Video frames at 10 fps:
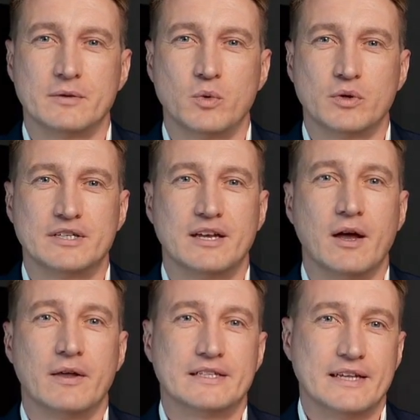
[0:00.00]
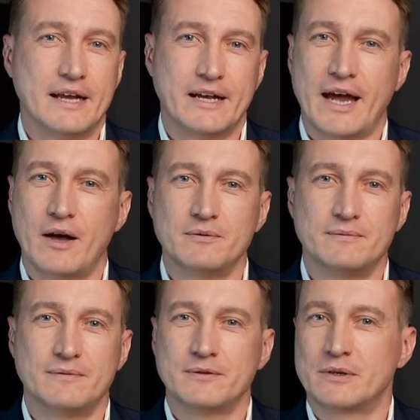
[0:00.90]
or TRSA account,
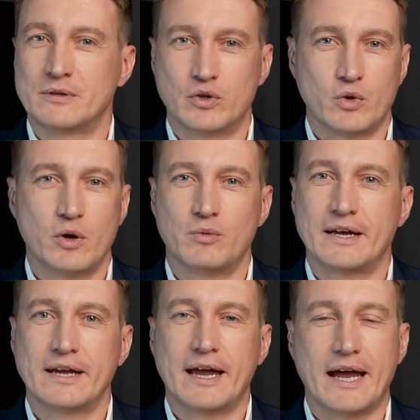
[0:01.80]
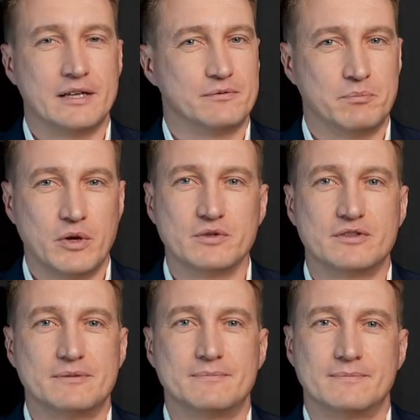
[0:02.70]
you're already ahead of
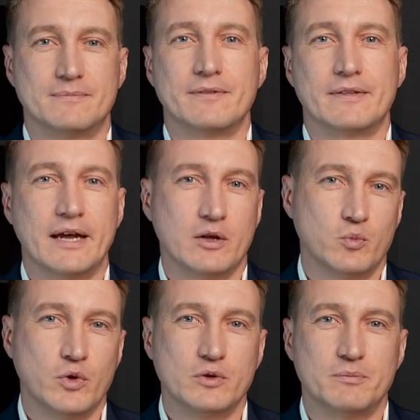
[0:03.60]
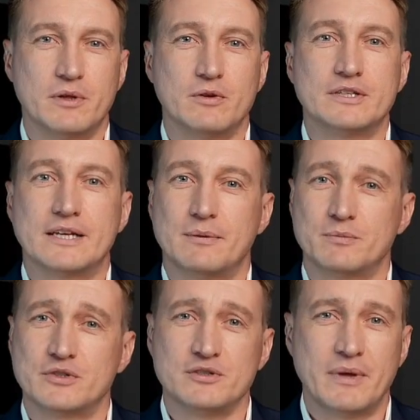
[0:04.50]
most. In a world built to keep
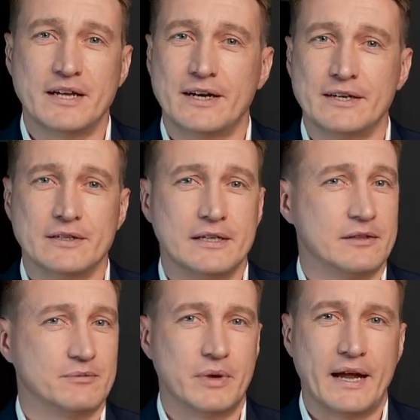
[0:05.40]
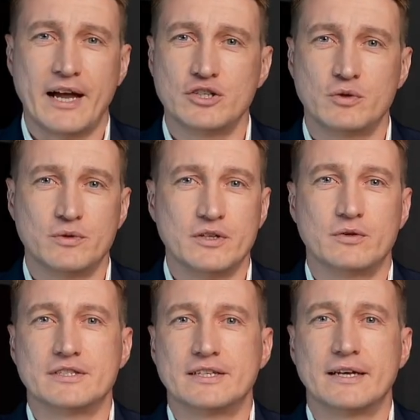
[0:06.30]
you spending, financial
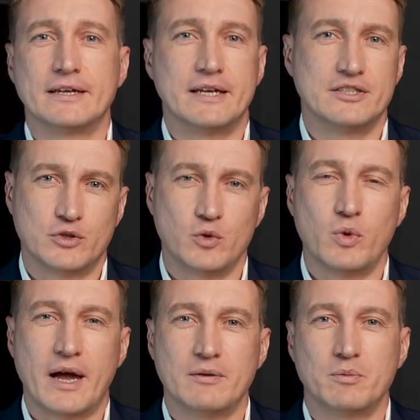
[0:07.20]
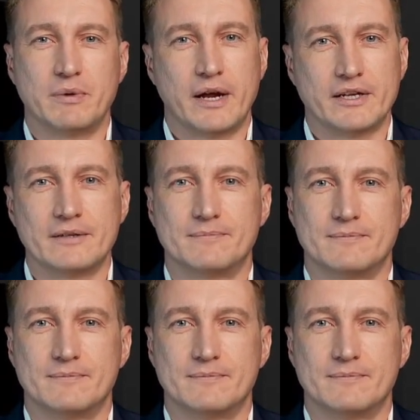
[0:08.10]
literacy is your quiet rebellion.